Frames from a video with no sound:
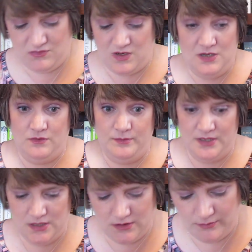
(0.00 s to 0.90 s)
why it would be
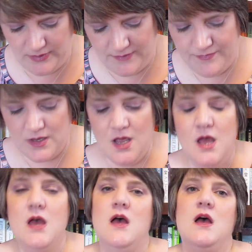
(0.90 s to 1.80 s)
new,
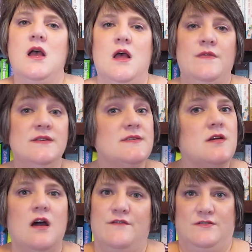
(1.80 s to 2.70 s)
and this
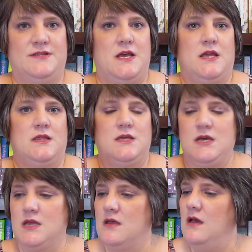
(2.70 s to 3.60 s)
godforsaken
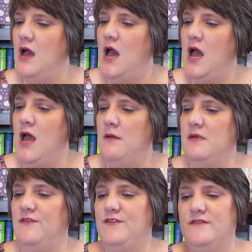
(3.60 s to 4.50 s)
thing.
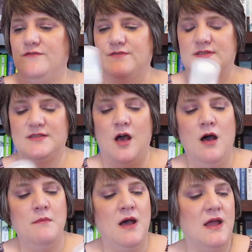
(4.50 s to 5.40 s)
If you
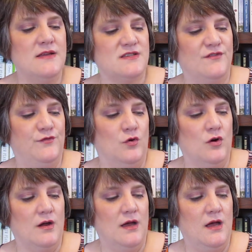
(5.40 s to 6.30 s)
saw my
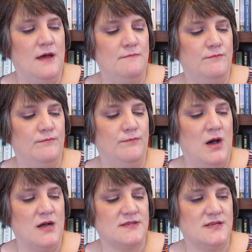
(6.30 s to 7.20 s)
Sephora
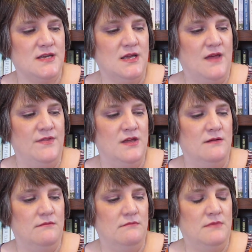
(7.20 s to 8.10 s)
unboxing and
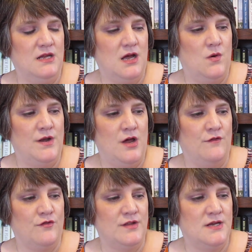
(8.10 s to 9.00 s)
then me going
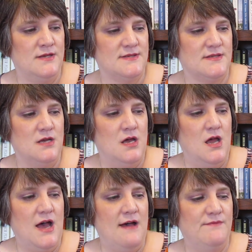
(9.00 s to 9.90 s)
over this,
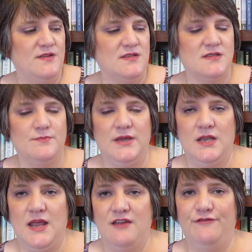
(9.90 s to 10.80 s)
this has
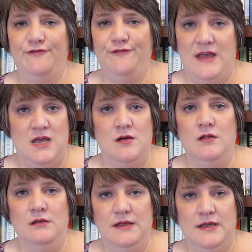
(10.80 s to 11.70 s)
been a
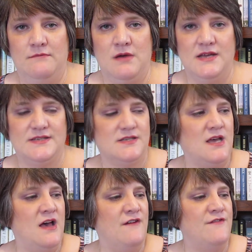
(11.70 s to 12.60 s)
fail in my
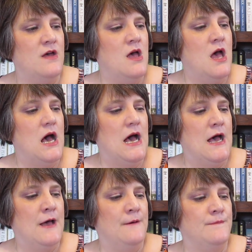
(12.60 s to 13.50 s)
stuff.
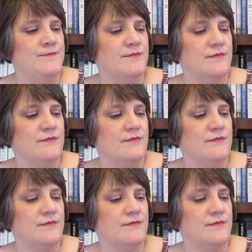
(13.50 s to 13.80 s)
It